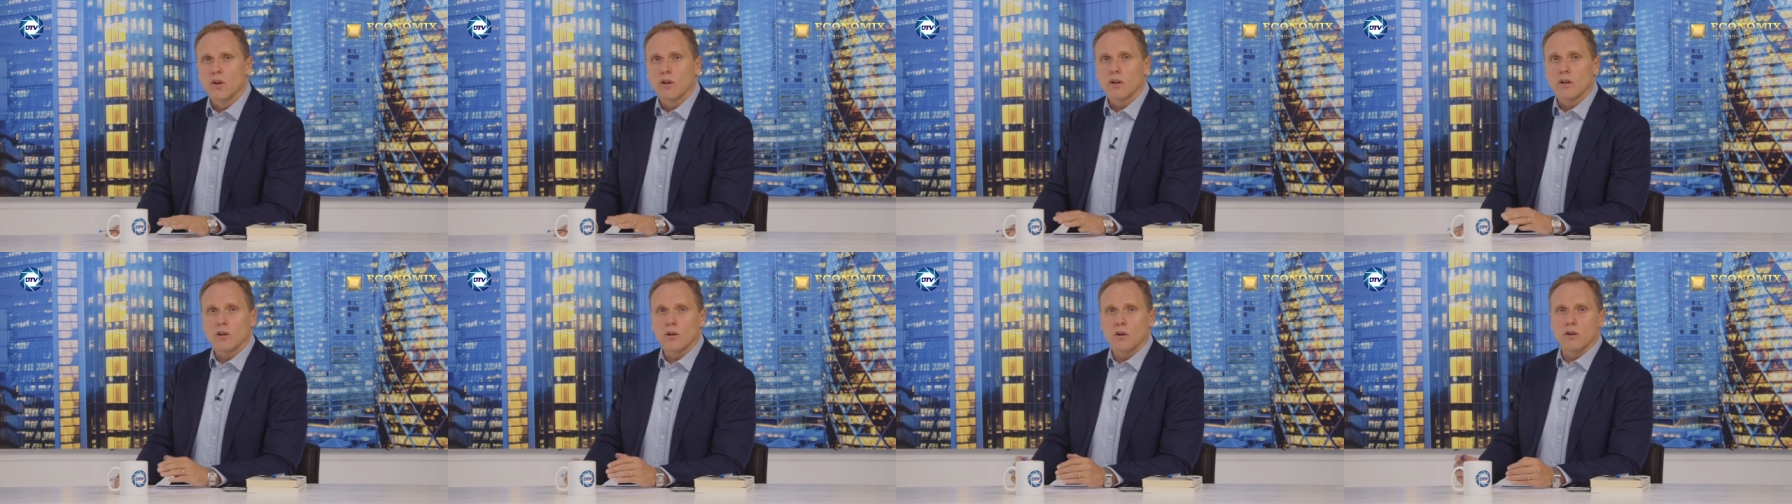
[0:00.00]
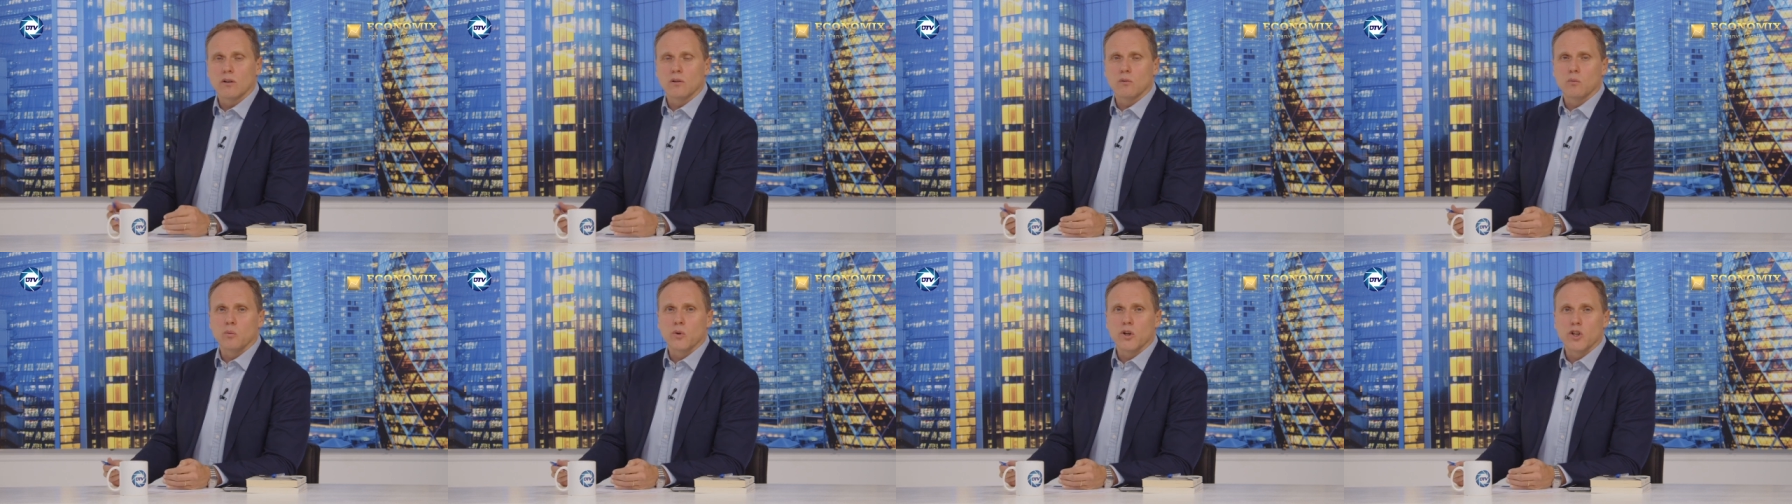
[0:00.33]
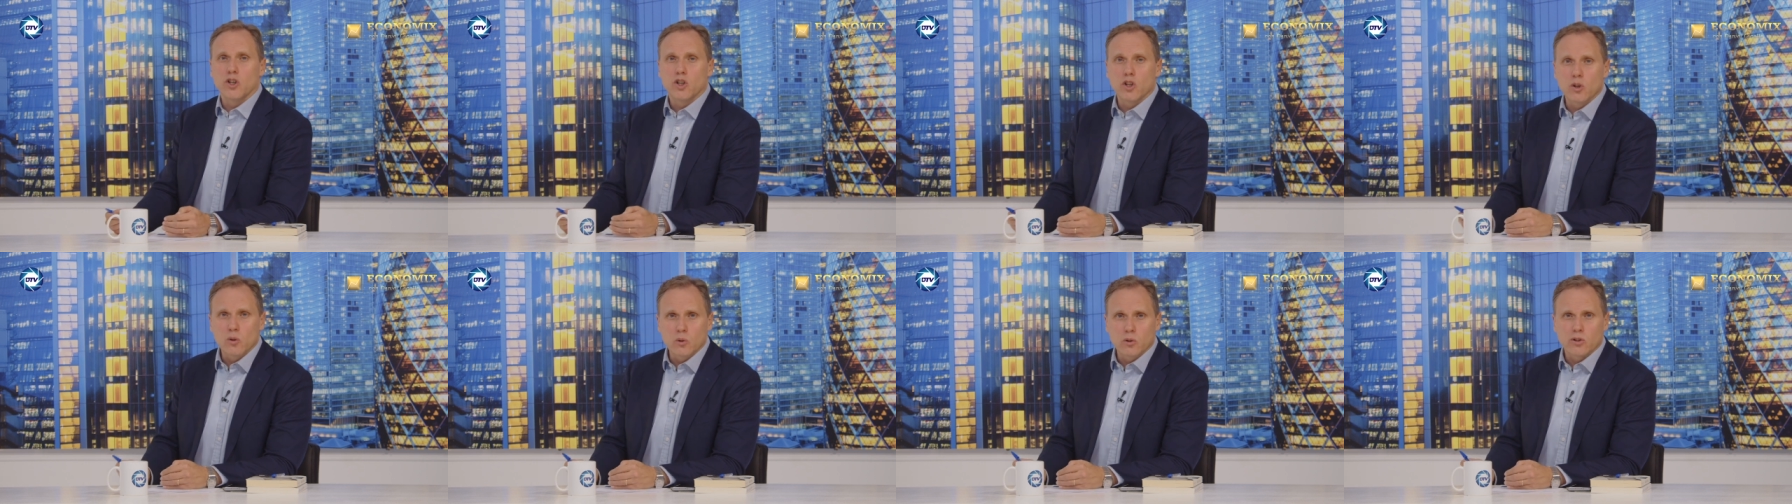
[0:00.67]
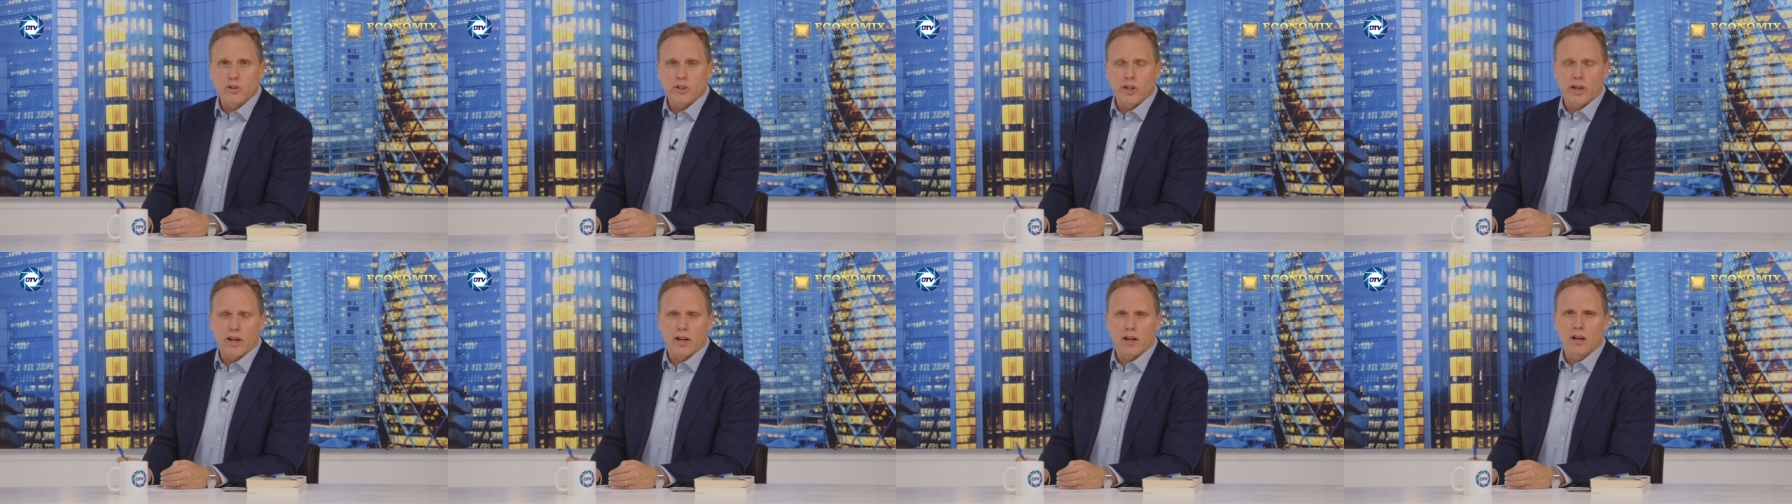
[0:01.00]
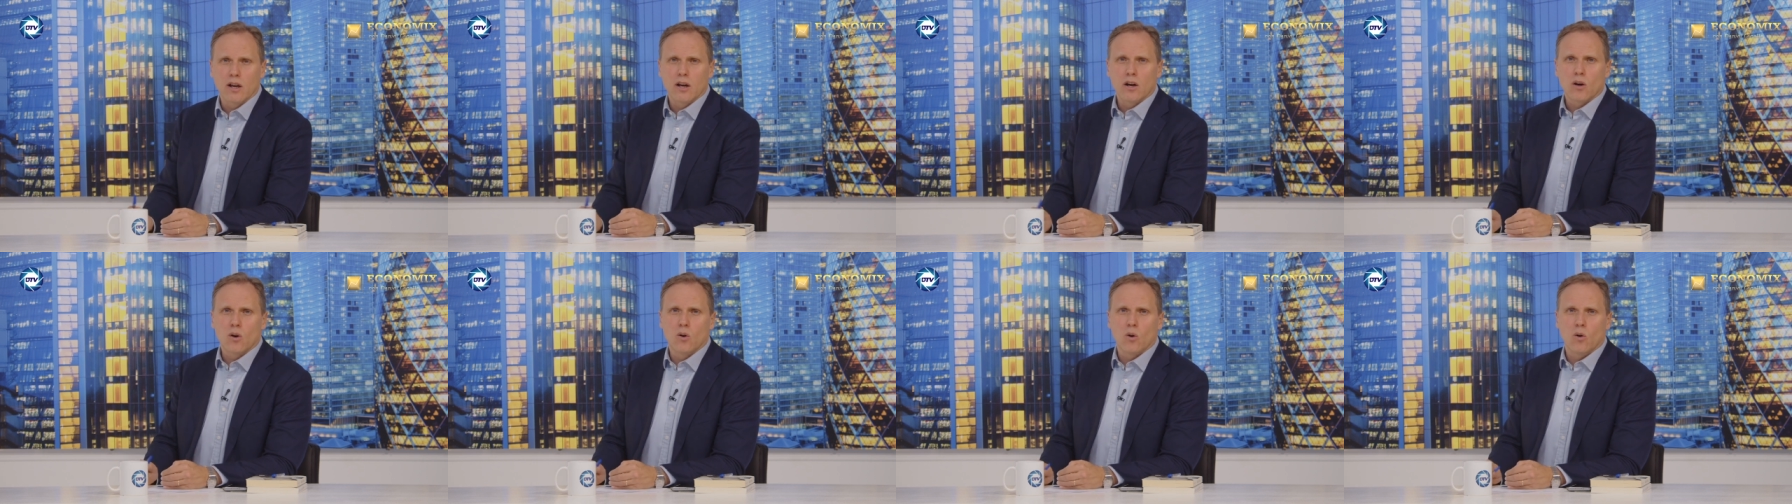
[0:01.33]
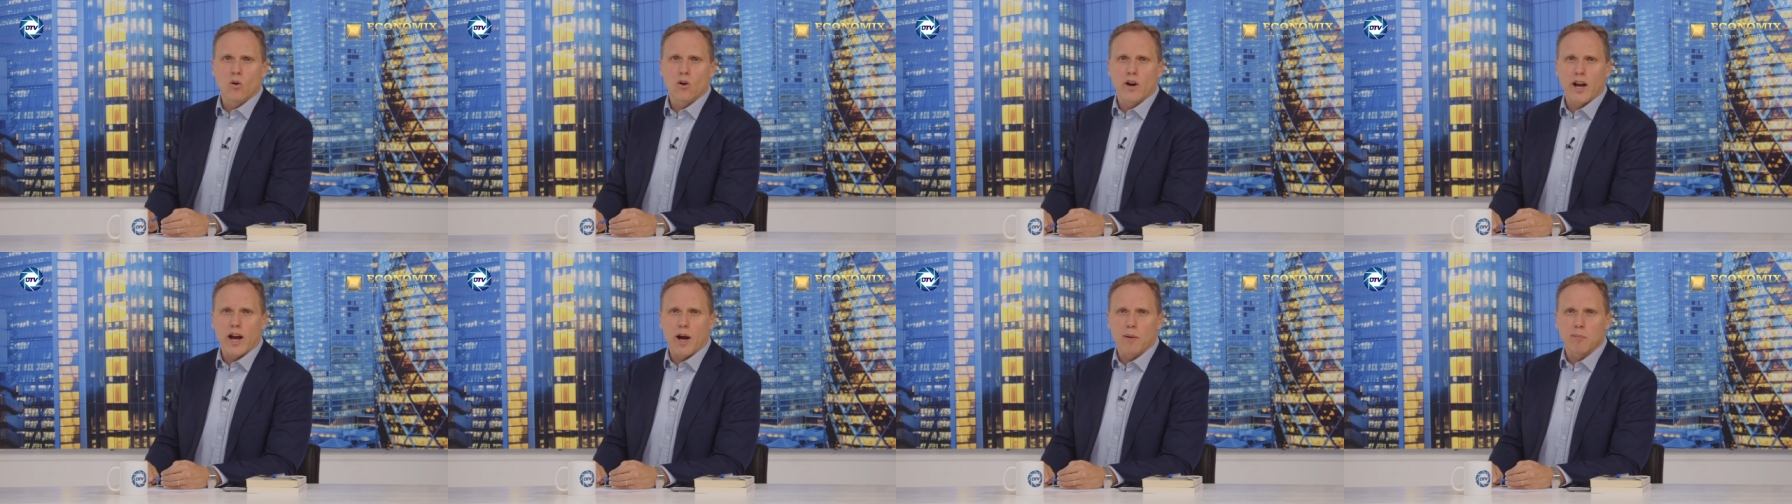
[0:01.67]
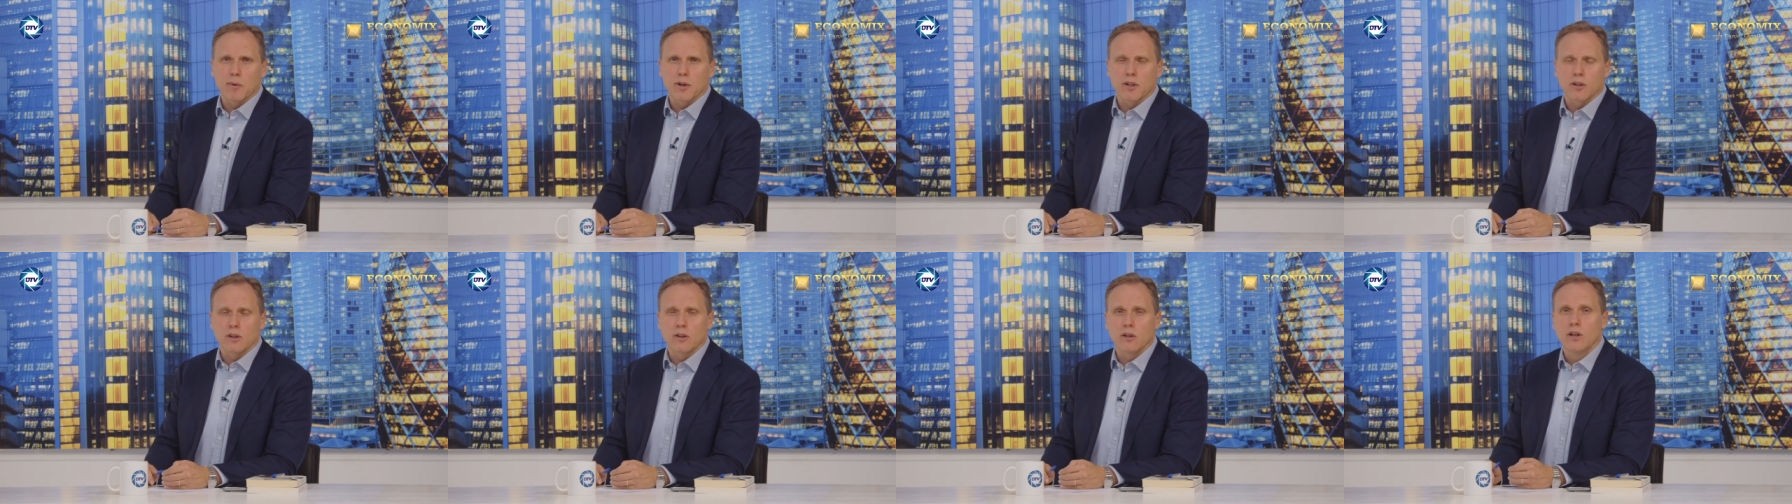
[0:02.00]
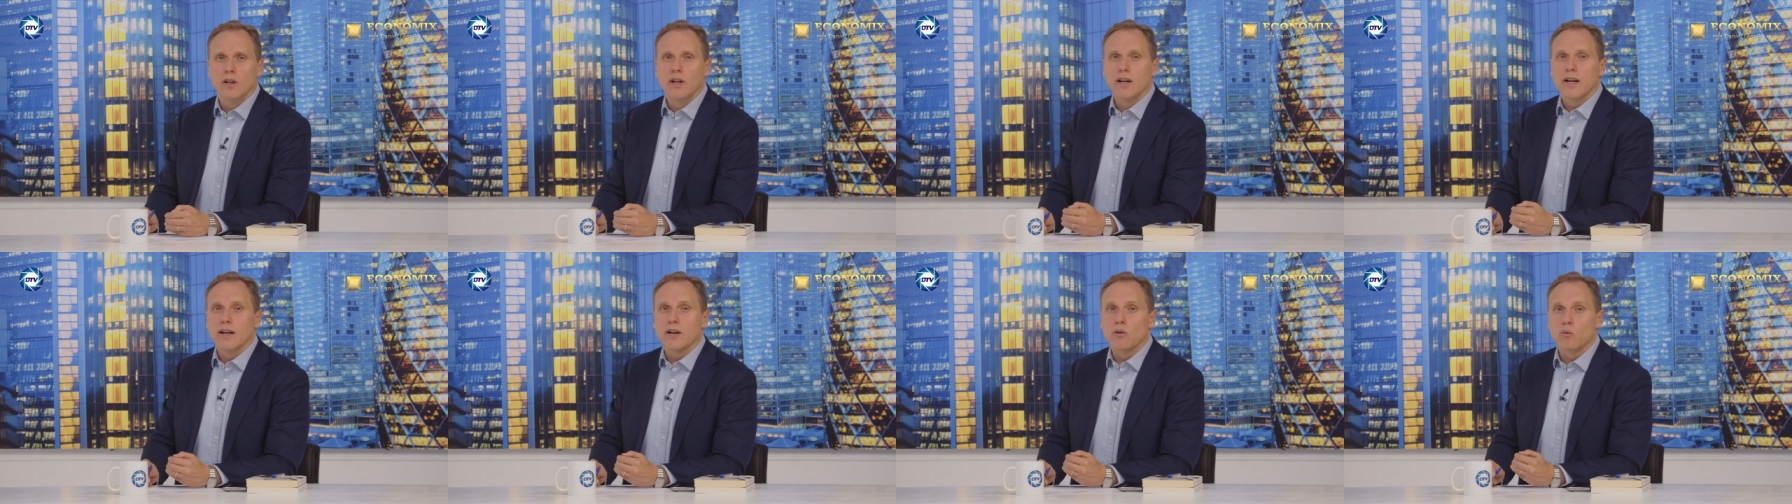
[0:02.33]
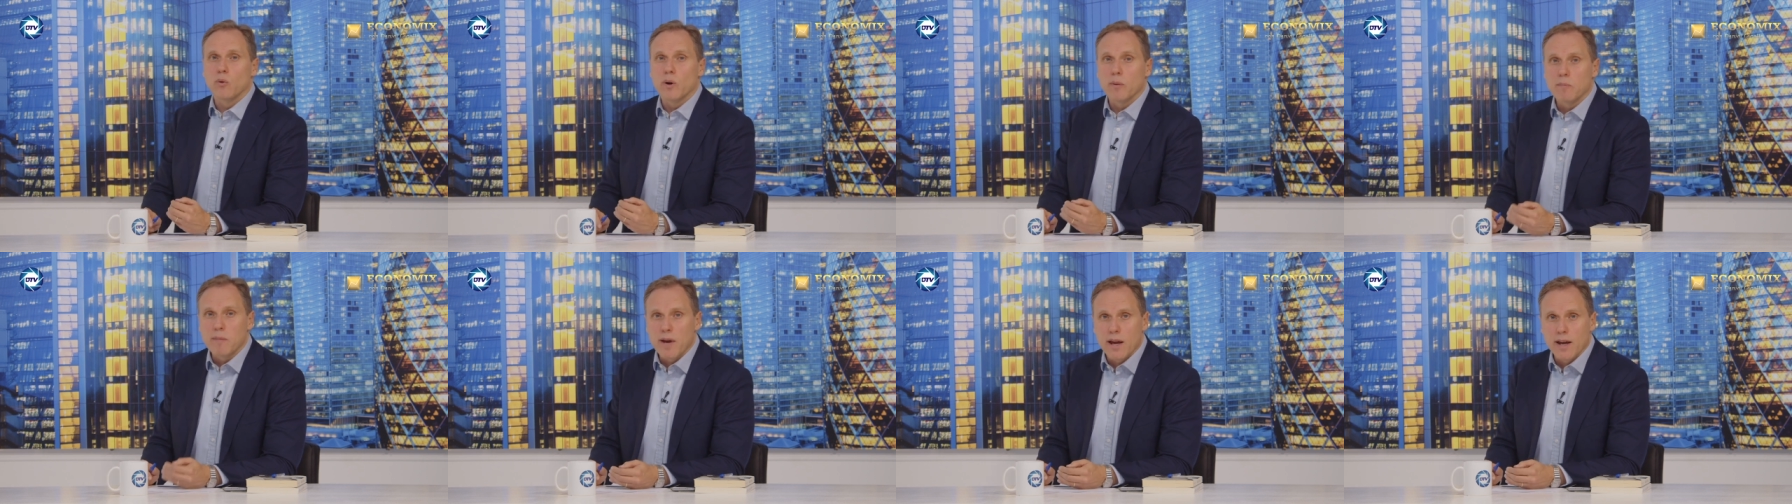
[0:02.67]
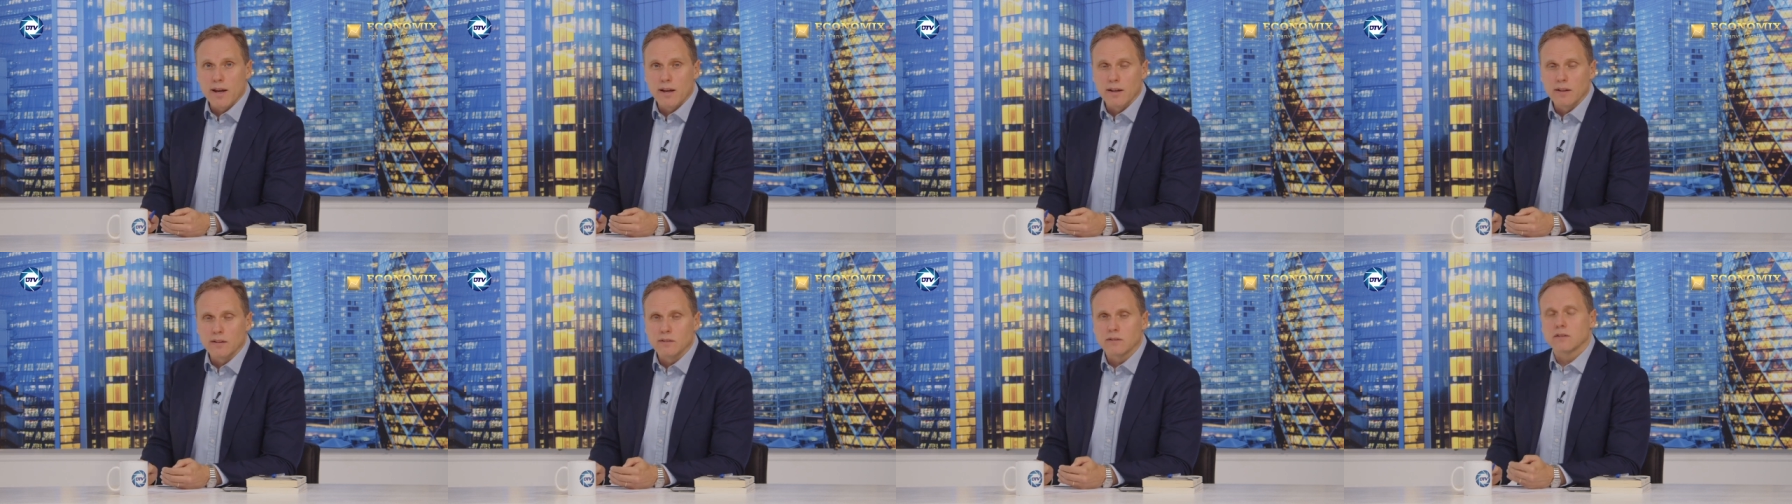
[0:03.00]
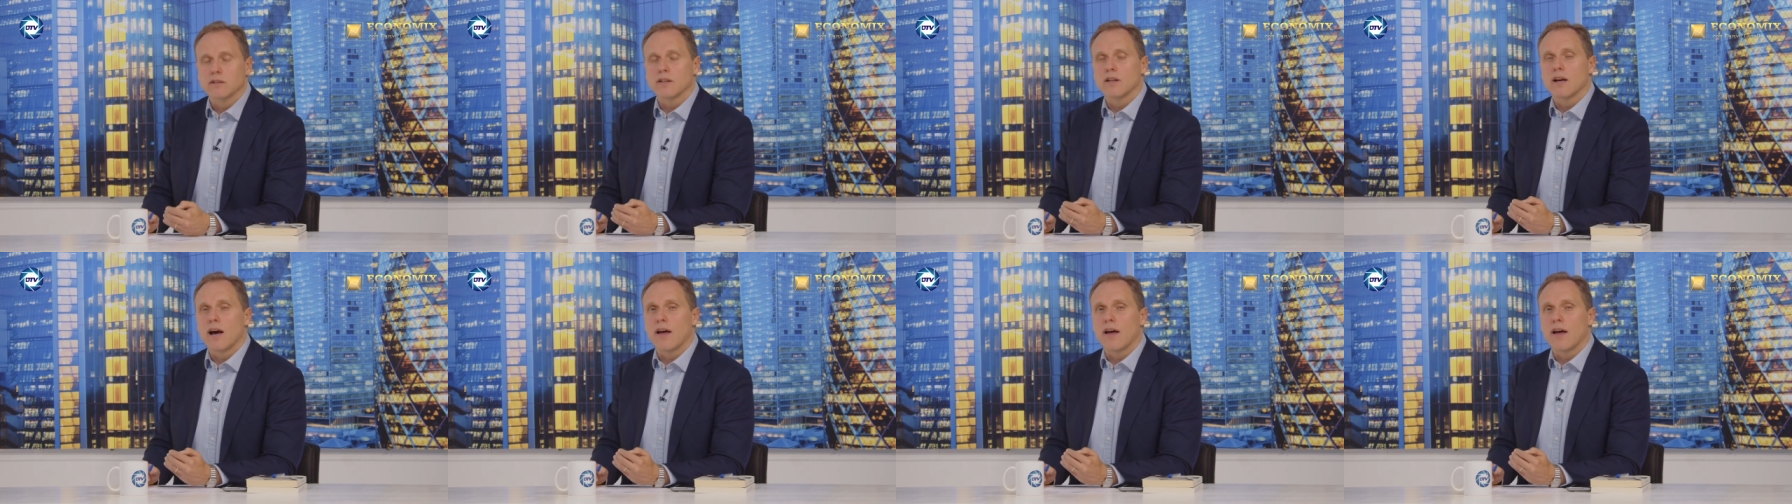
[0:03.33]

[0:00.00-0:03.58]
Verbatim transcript: uh, reducing core capital remains,